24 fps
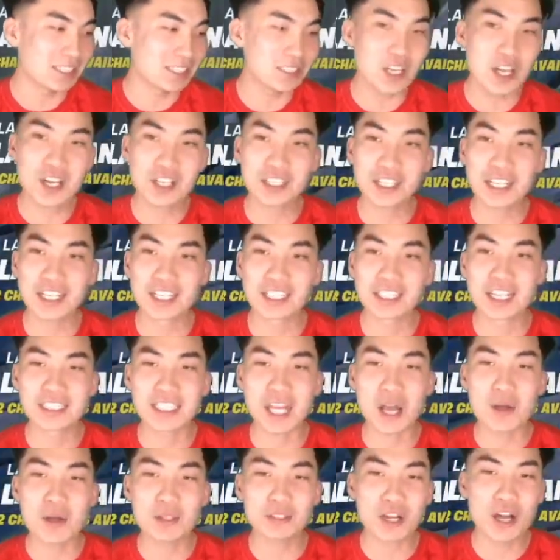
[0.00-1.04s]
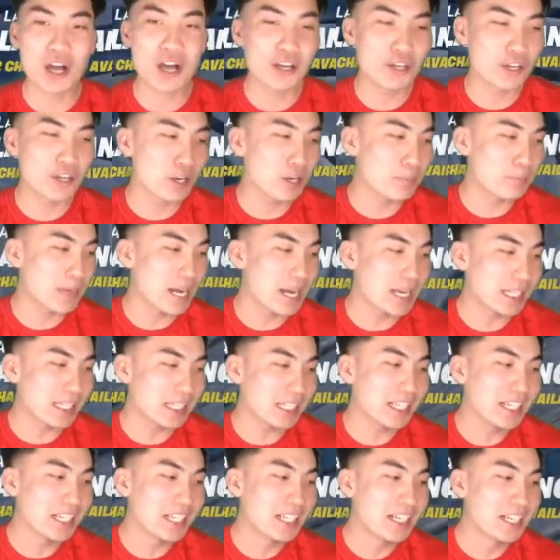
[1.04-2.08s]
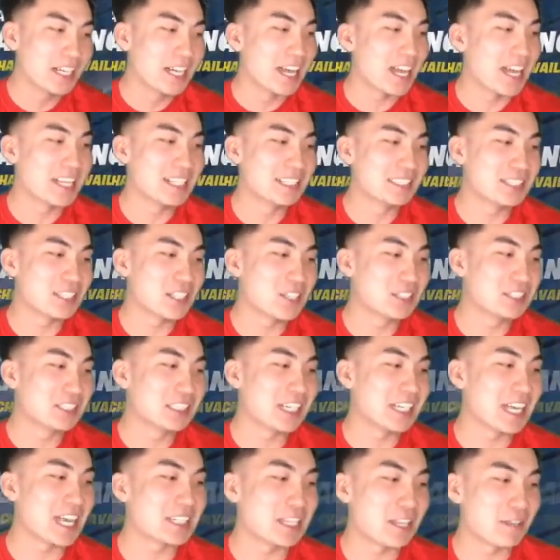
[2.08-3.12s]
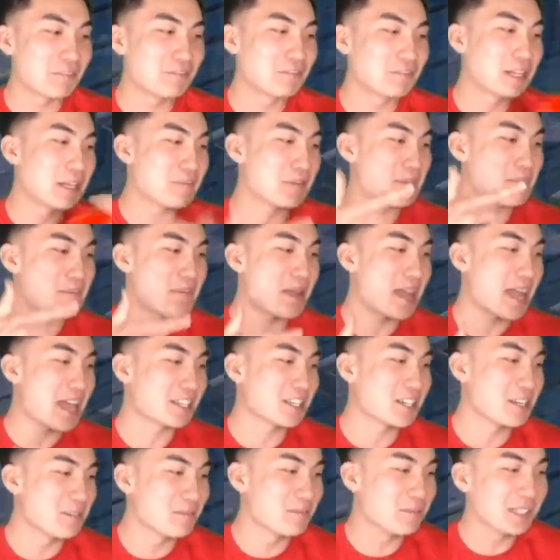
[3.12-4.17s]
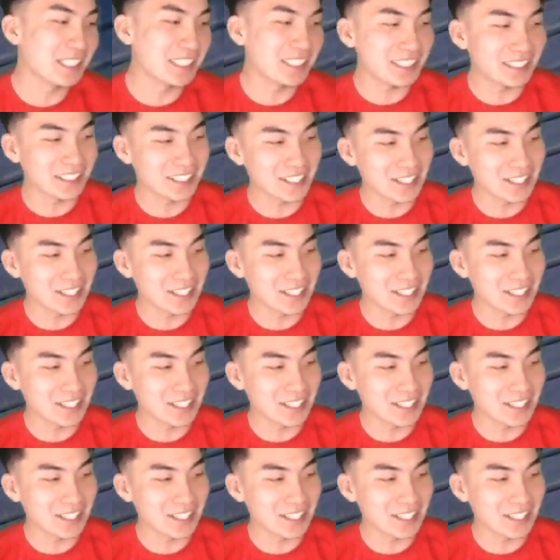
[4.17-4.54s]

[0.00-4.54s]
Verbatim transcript: it's all good. Because I was calling her buddy, and so she had to flip it back on me, you